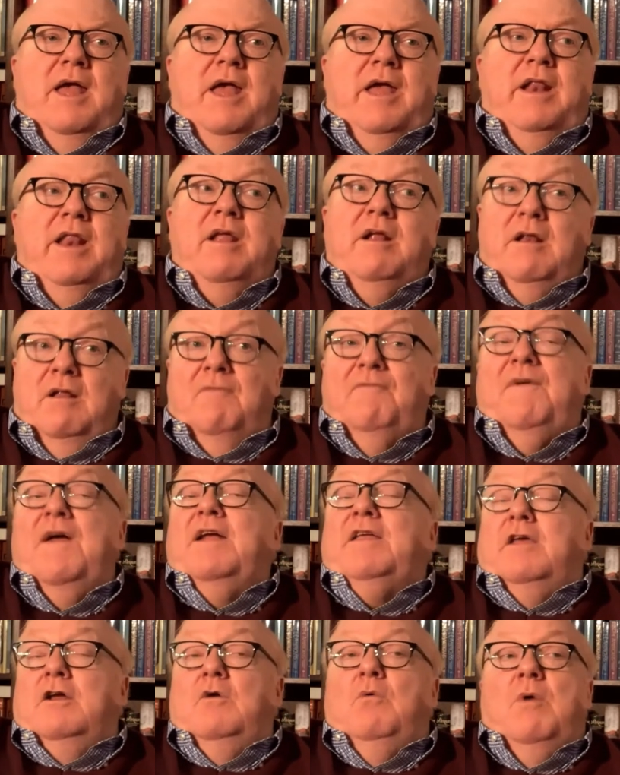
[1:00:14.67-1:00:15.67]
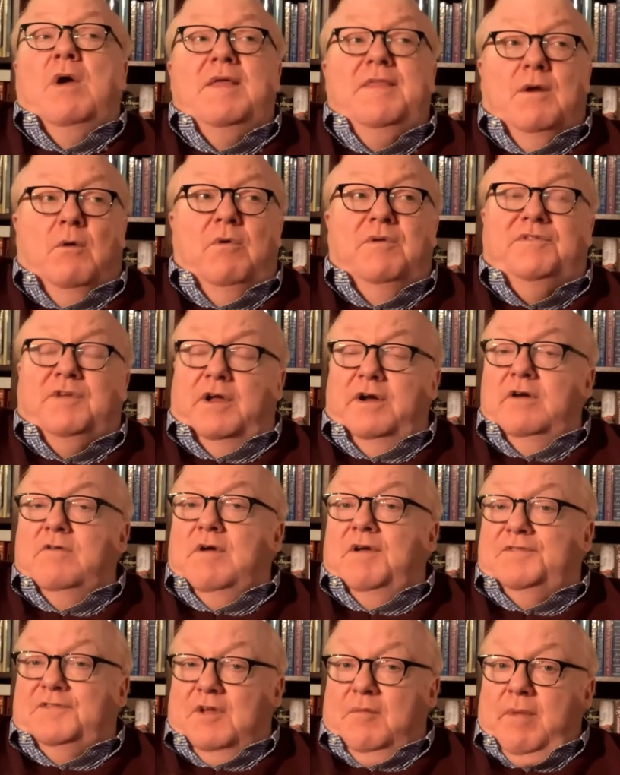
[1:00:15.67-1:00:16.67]
and, and in fact, in a way that was
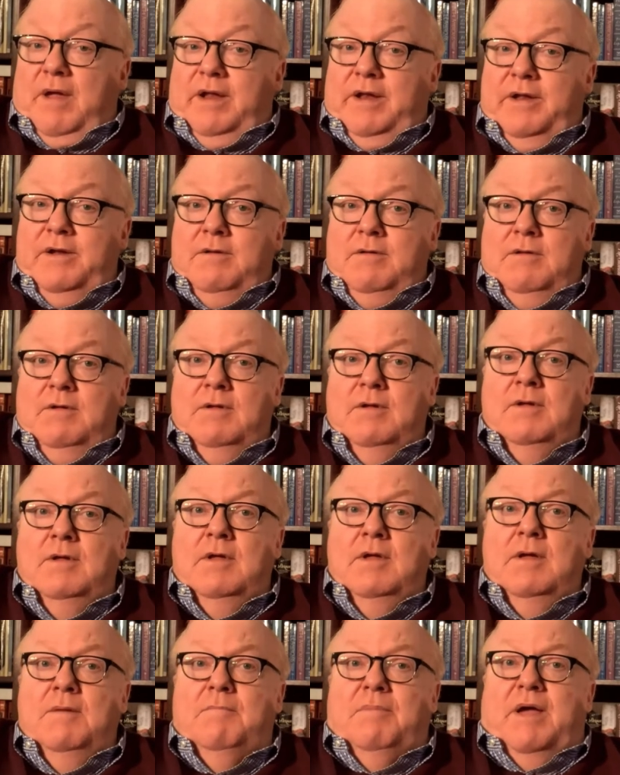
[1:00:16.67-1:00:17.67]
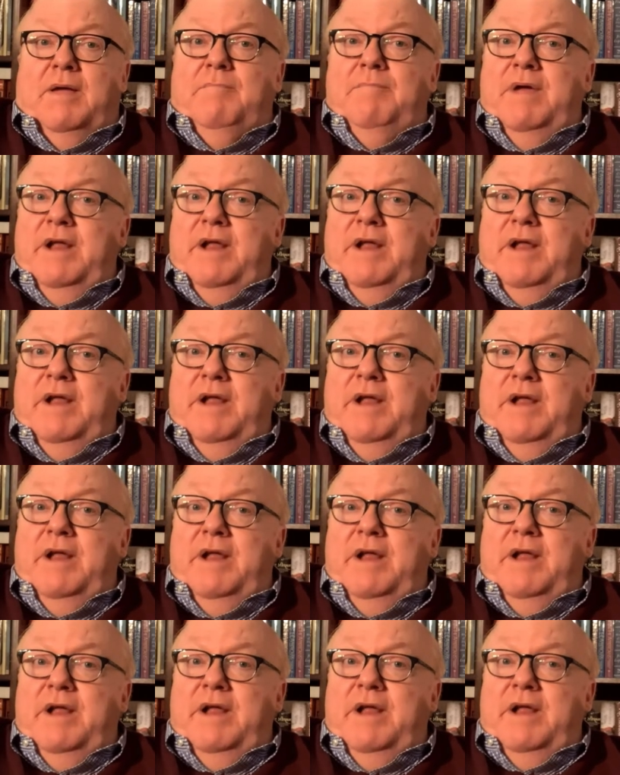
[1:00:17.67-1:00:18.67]
underestimated by many
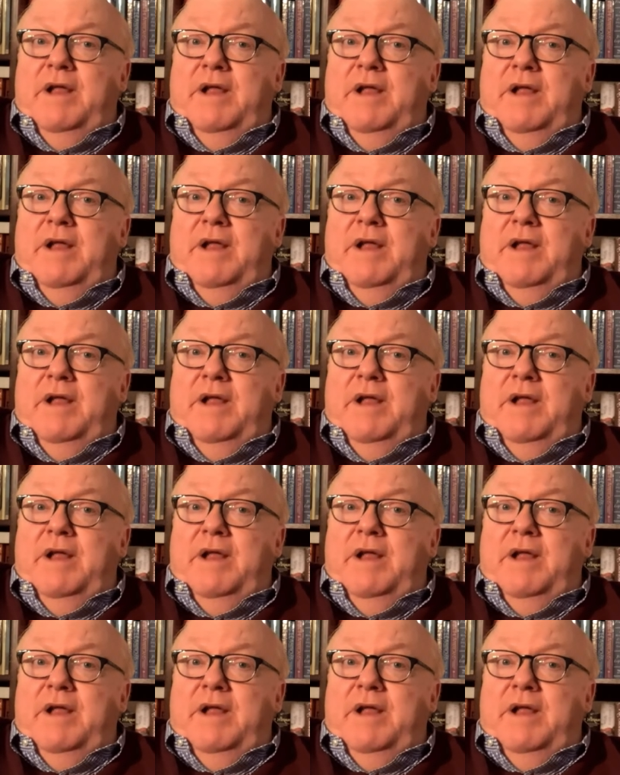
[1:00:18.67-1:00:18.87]
people,